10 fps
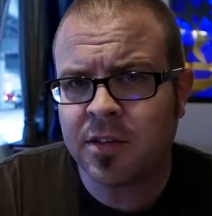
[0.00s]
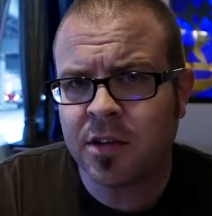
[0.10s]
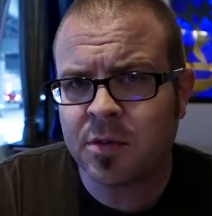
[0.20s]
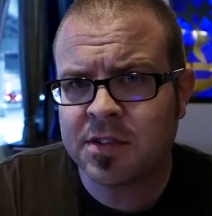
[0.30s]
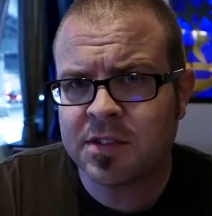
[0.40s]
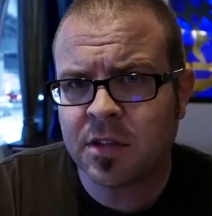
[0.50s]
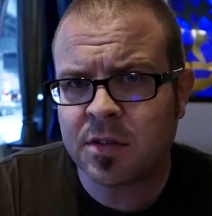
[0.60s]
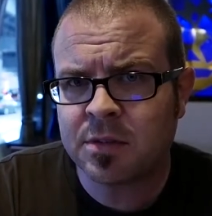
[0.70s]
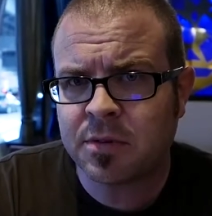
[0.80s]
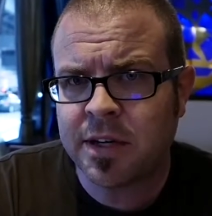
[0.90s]
Intel wasn't
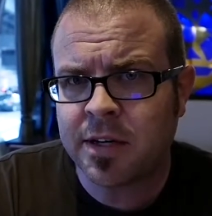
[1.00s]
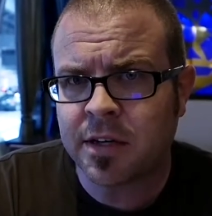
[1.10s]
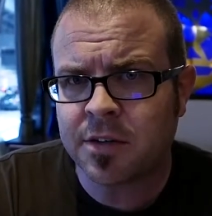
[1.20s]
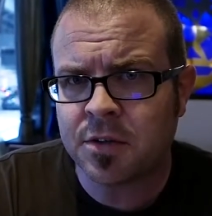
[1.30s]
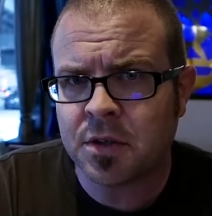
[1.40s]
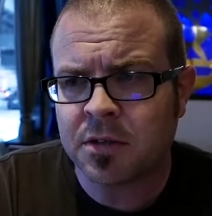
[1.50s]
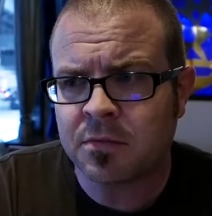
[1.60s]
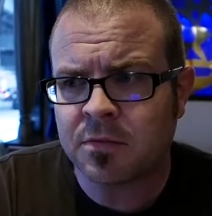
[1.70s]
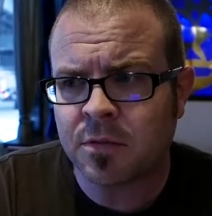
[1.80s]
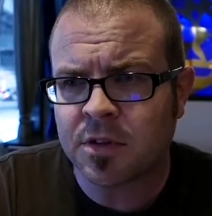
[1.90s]
always planning on
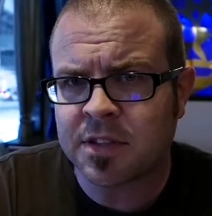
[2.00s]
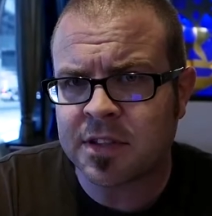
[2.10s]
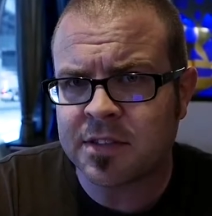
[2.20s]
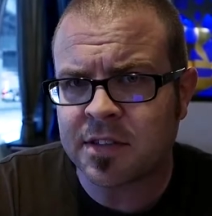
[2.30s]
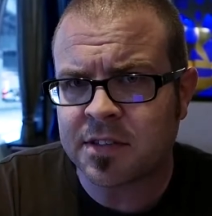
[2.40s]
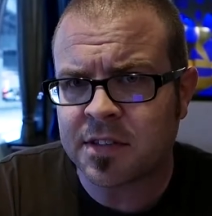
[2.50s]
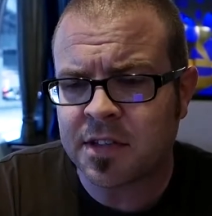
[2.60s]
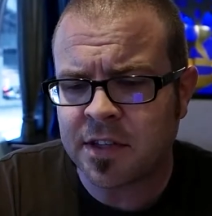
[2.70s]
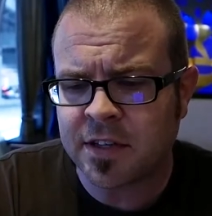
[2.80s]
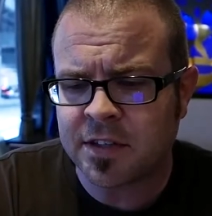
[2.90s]
doing 14, 16,
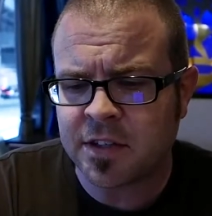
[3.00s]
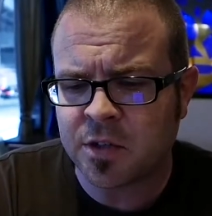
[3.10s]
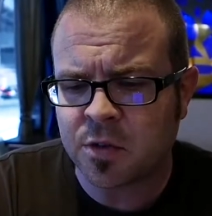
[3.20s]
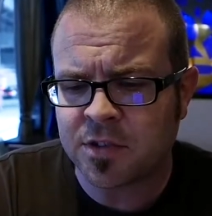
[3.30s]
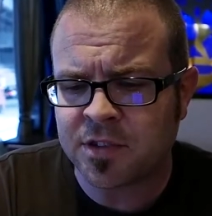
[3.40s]
and 18 core